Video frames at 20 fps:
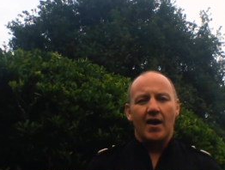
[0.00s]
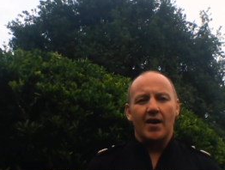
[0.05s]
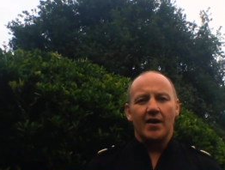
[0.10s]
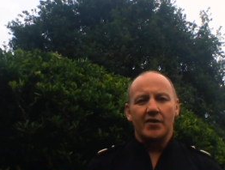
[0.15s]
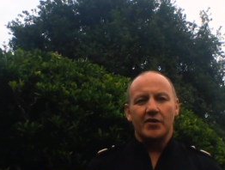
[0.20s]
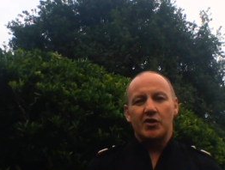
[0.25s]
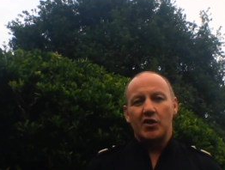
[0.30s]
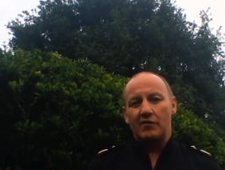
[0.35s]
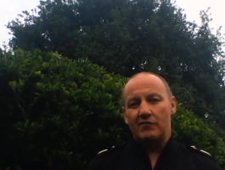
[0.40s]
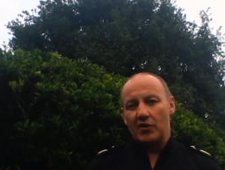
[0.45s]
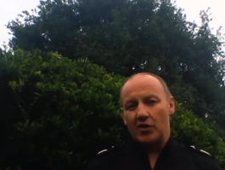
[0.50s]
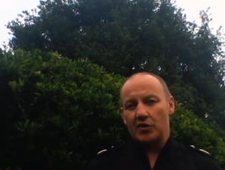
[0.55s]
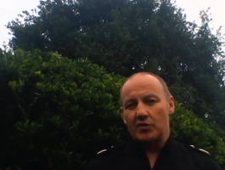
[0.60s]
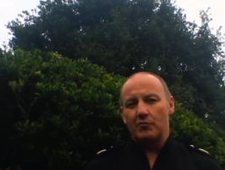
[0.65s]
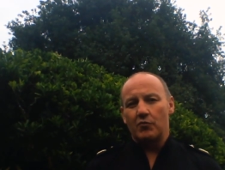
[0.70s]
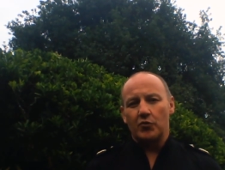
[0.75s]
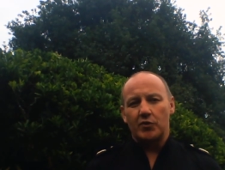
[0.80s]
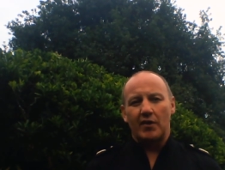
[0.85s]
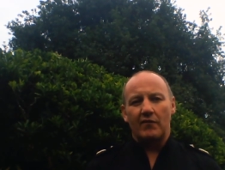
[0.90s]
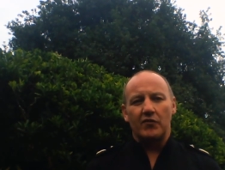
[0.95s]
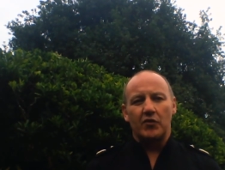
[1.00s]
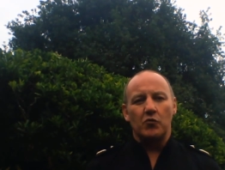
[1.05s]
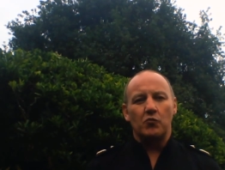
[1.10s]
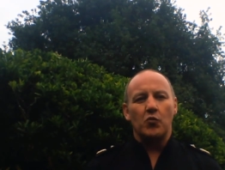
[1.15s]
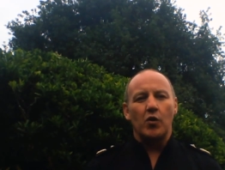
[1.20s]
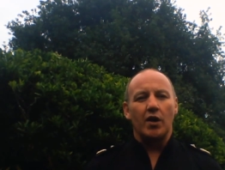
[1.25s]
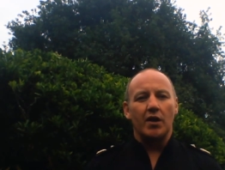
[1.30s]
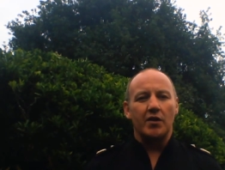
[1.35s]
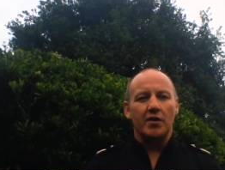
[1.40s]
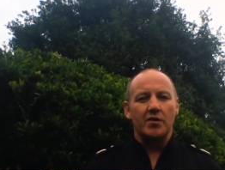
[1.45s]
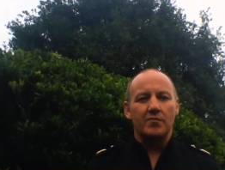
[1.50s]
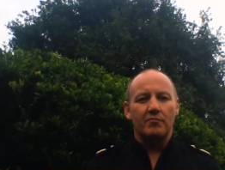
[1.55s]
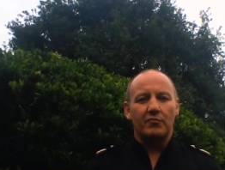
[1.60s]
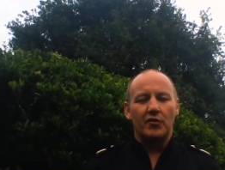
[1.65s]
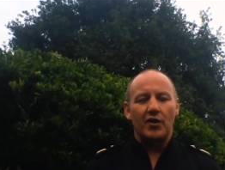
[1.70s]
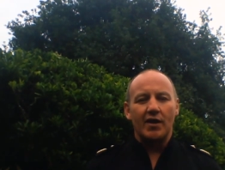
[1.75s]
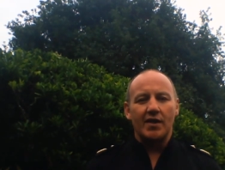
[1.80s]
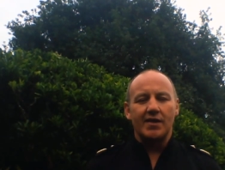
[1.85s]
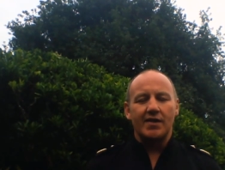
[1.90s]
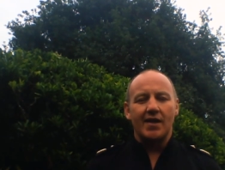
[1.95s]
Uh, the Chief Constable's having a
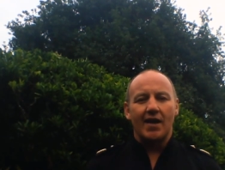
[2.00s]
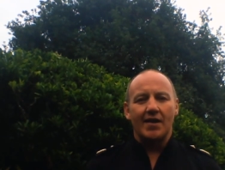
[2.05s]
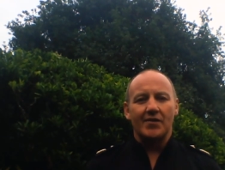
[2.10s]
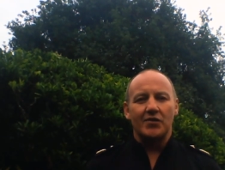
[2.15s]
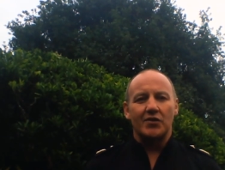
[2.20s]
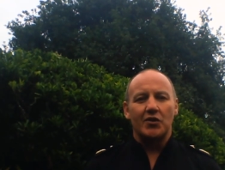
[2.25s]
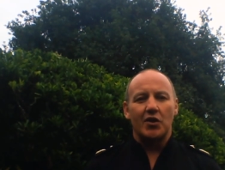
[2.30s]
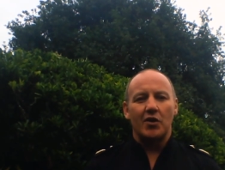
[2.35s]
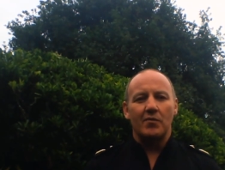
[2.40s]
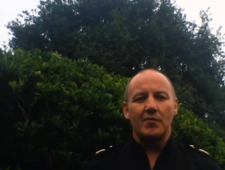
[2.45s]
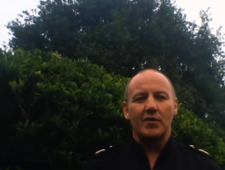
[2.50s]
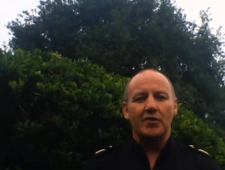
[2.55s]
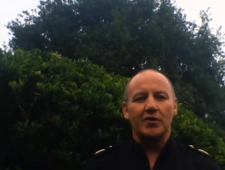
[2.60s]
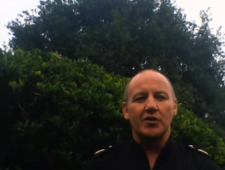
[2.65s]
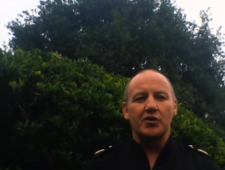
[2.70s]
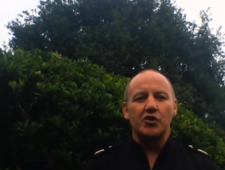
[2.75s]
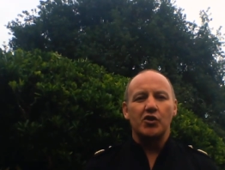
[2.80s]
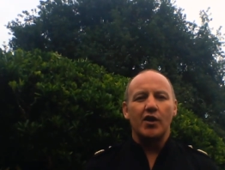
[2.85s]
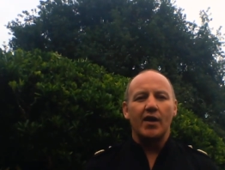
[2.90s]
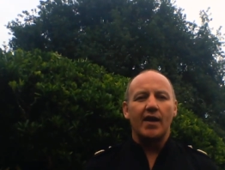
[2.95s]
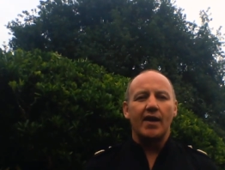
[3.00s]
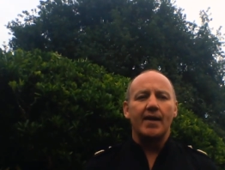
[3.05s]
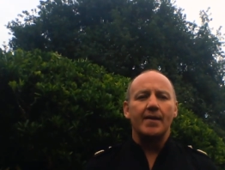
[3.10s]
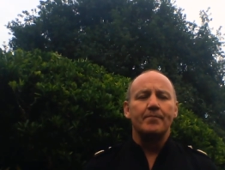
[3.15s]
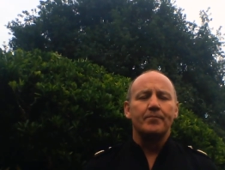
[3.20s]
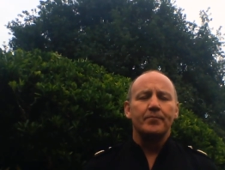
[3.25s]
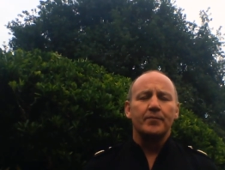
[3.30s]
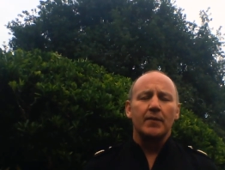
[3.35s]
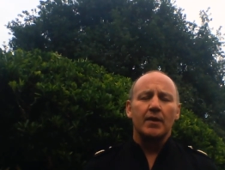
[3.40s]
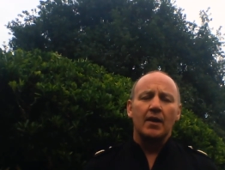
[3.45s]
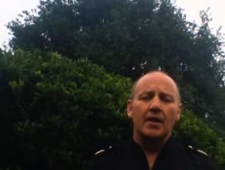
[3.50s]
well-earned break, hence I'm in the chair.